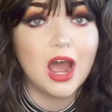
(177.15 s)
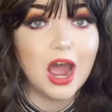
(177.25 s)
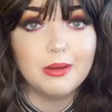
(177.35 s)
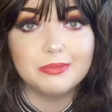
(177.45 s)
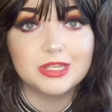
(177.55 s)

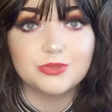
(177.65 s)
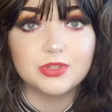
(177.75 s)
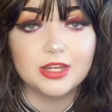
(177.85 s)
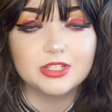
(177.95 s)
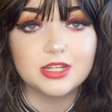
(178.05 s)
I'm obsessed with
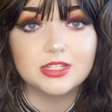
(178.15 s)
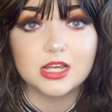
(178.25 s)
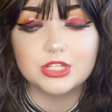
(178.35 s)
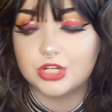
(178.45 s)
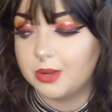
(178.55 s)
hand
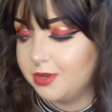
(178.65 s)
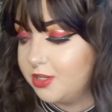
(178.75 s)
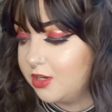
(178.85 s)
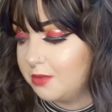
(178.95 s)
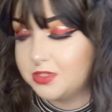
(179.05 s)
sanitizer. I've
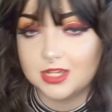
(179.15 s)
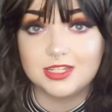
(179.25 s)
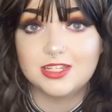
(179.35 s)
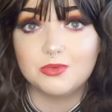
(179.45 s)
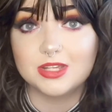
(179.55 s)
been obsessed
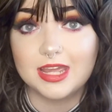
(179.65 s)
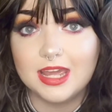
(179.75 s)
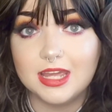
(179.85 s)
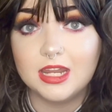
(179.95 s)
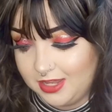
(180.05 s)
since I was a
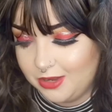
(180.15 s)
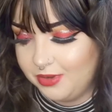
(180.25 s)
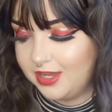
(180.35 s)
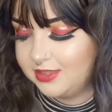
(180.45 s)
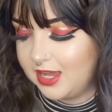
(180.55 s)
kid. Yeah, we
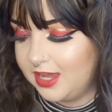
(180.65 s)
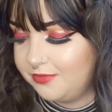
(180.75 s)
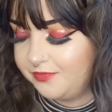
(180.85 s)
got that.